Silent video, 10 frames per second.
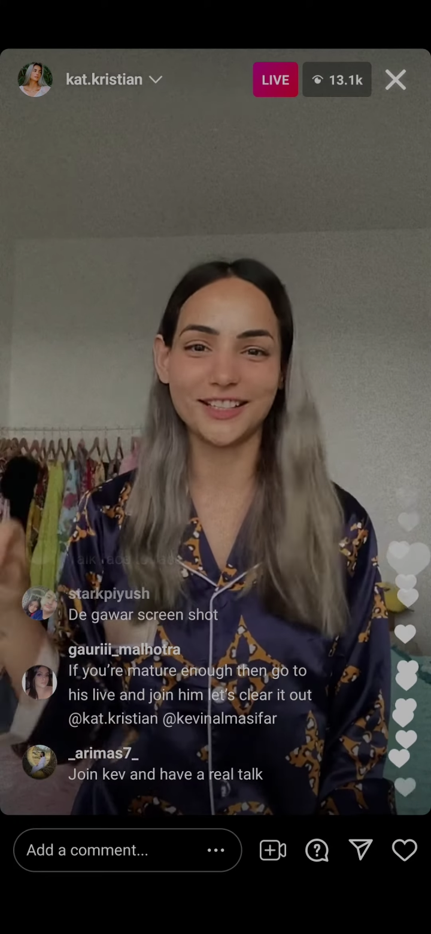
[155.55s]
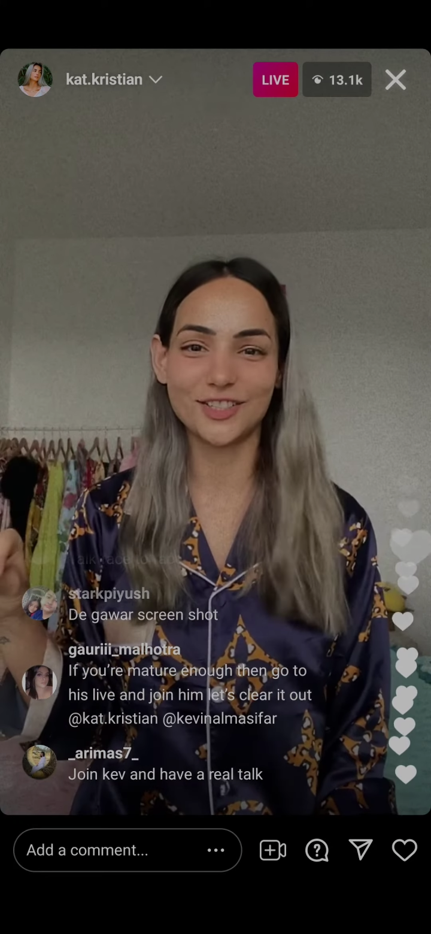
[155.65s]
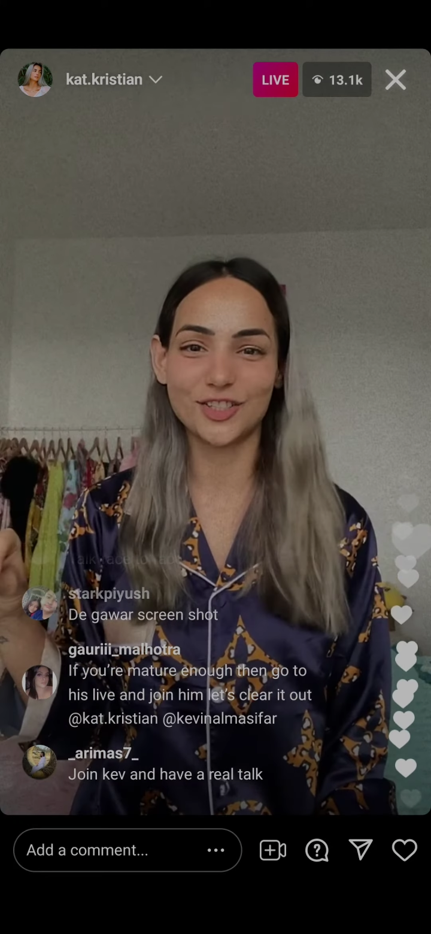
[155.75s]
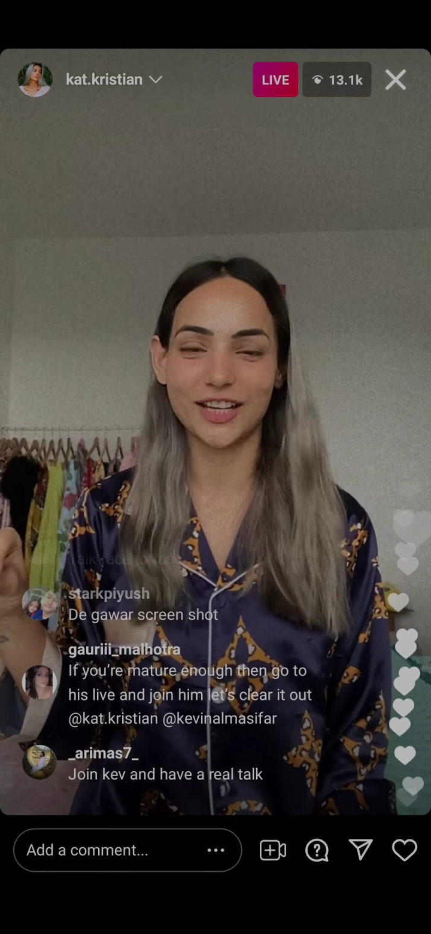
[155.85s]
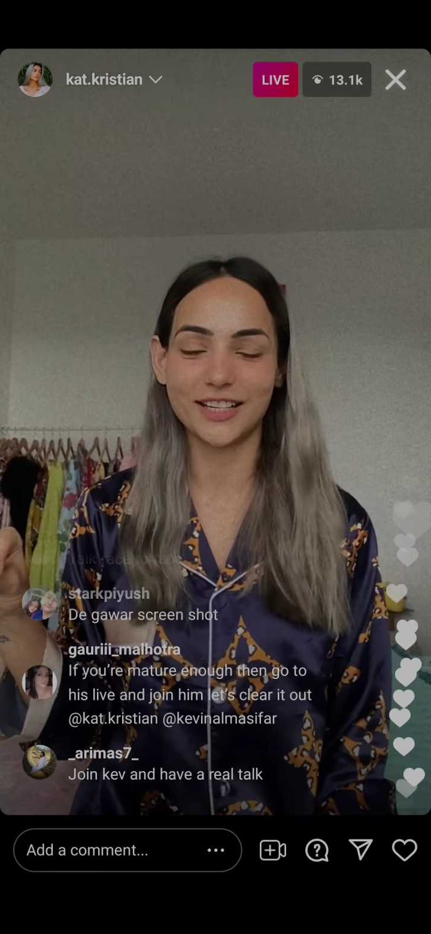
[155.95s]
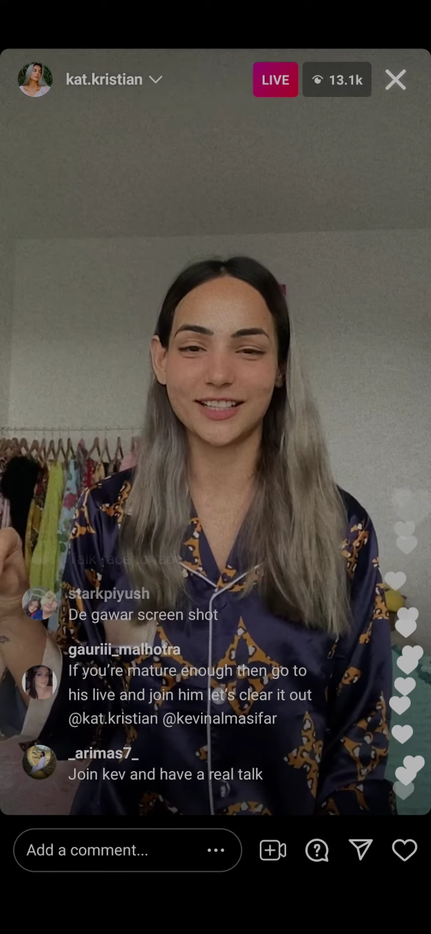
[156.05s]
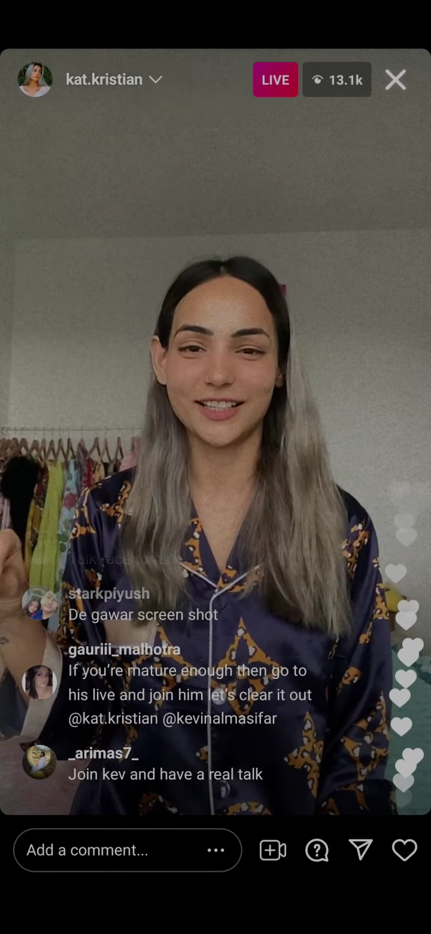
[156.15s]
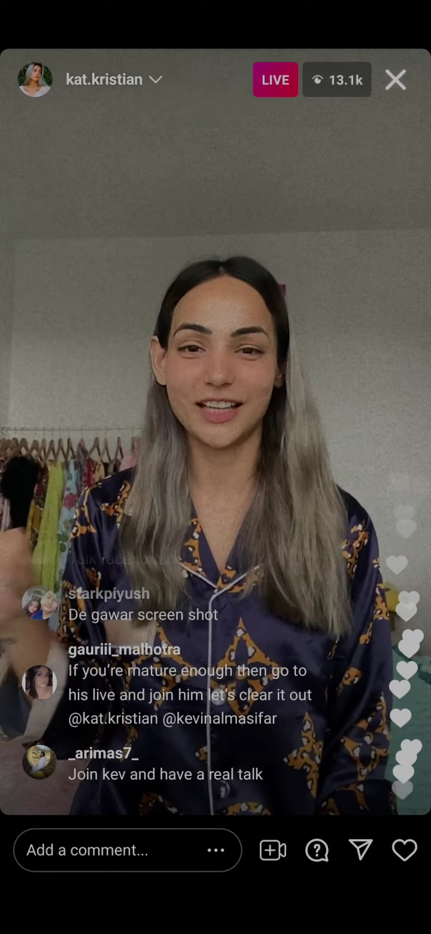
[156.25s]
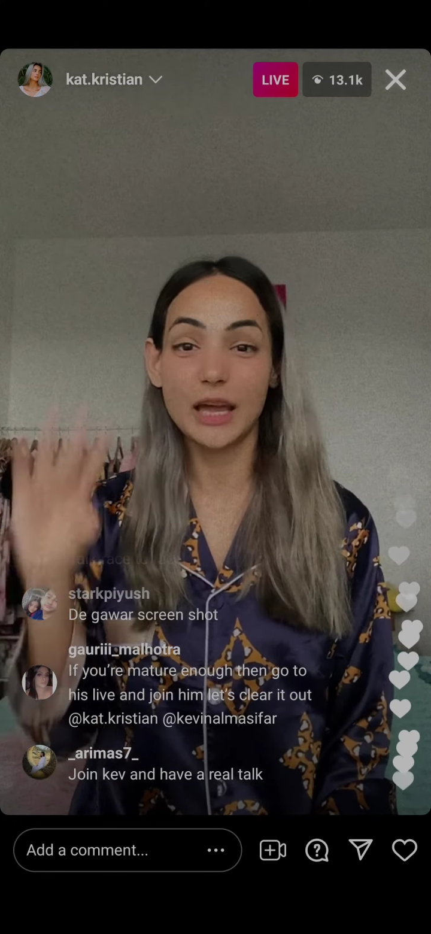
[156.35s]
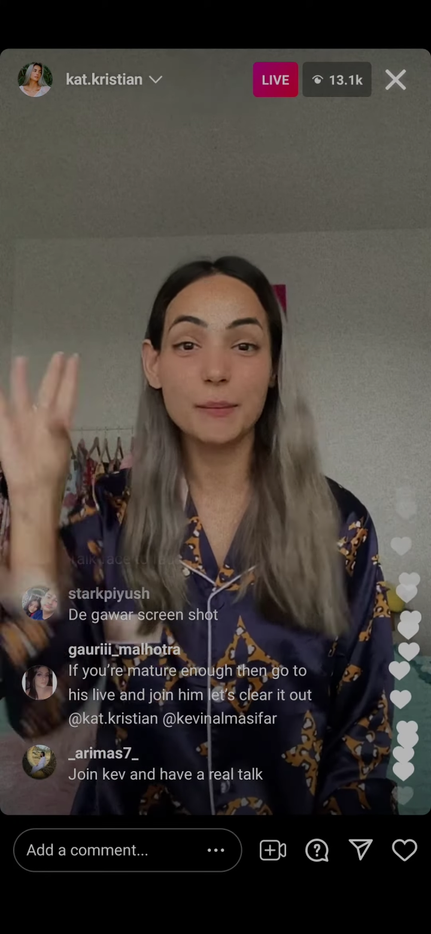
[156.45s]
shit
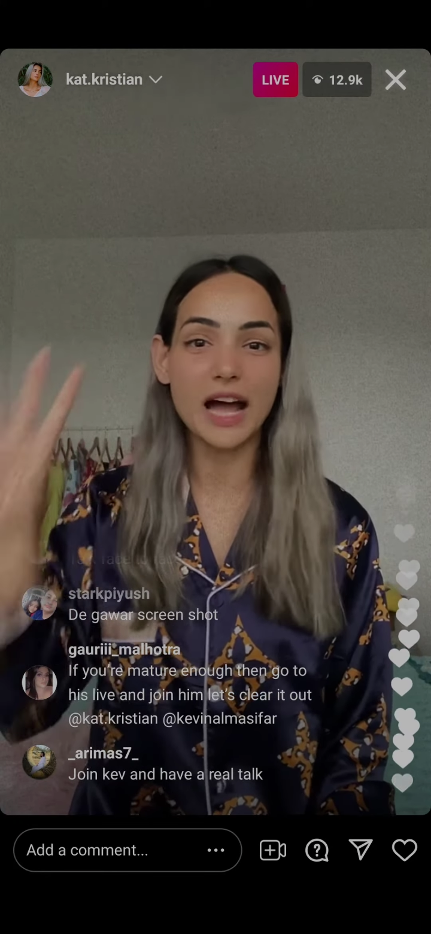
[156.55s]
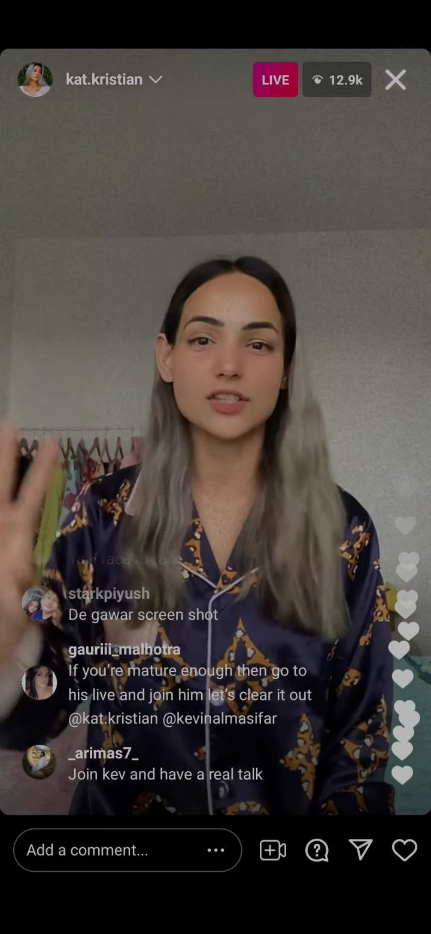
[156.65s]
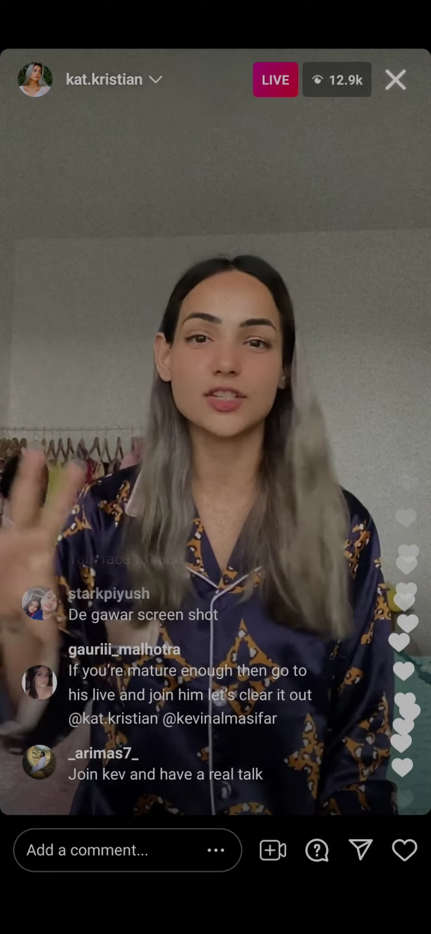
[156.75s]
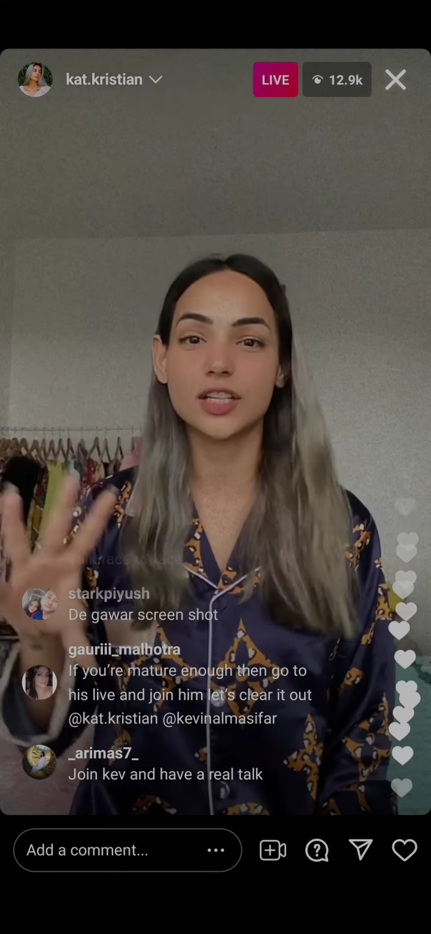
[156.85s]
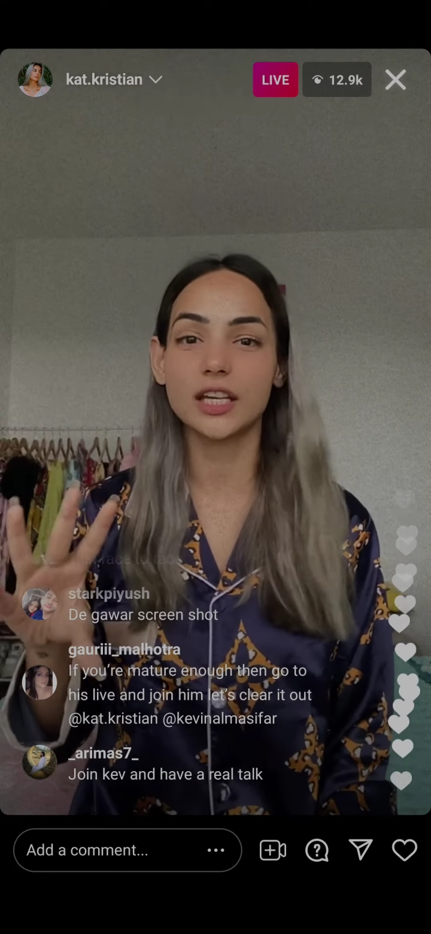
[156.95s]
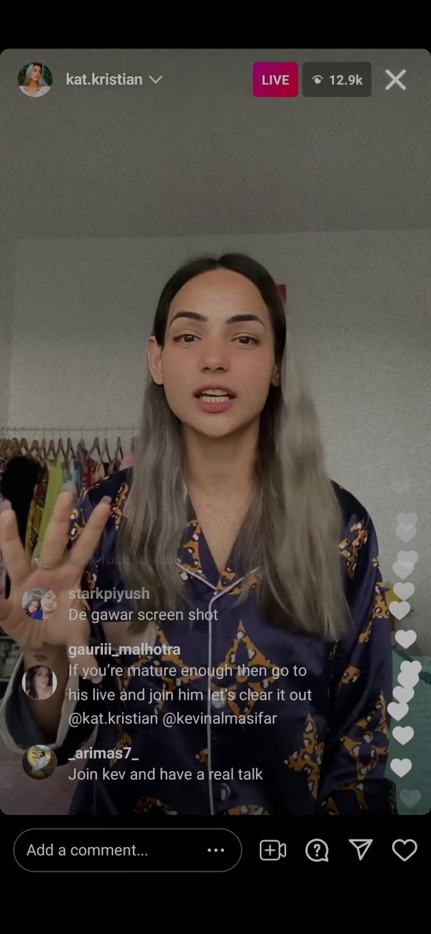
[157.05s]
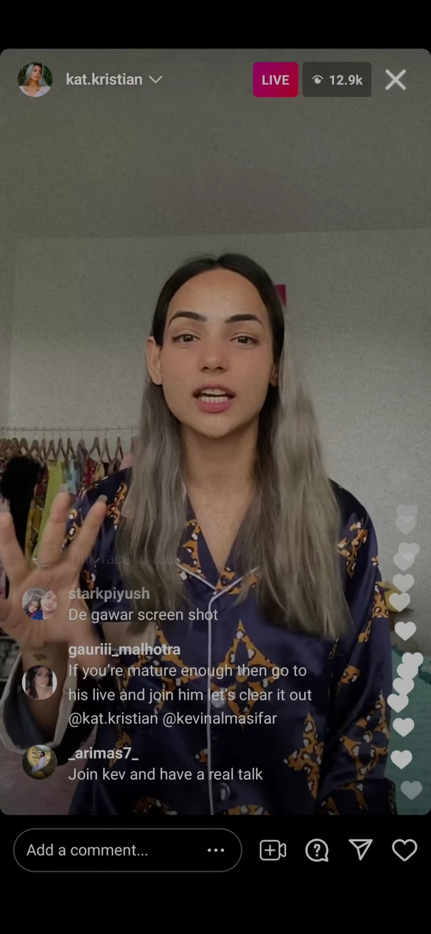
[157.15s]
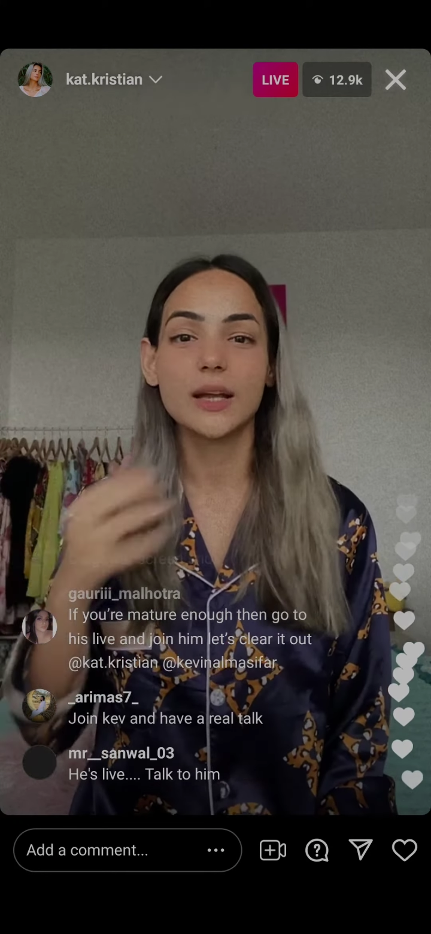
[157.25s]
imagining